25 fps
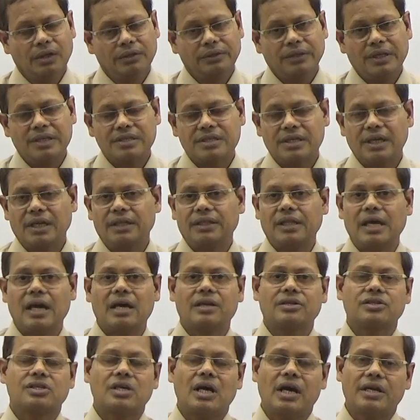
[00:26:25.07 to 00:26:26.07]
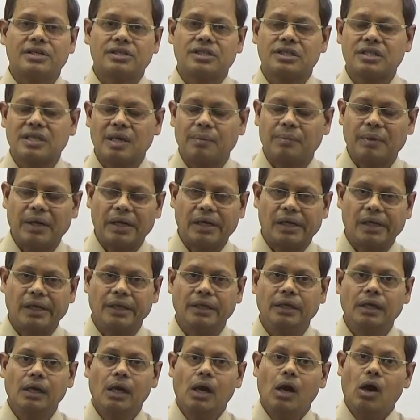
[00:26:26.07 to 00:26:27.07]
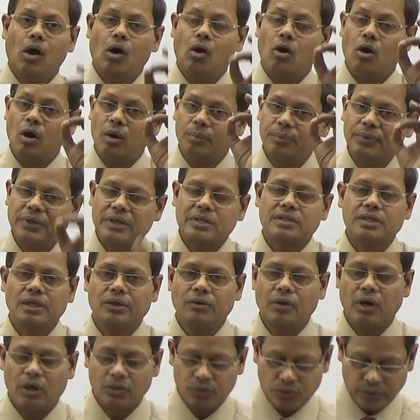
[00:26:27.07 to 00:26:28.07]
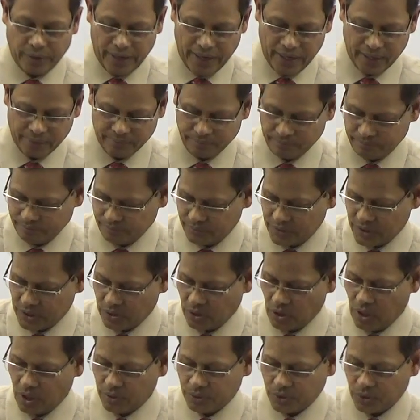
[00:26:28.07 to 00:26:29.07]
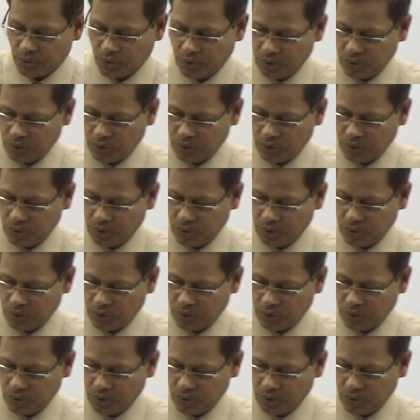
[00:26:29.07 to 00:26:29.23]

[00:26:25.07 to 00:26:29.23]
They say they are charged separately. Obviously you have to add up. So how to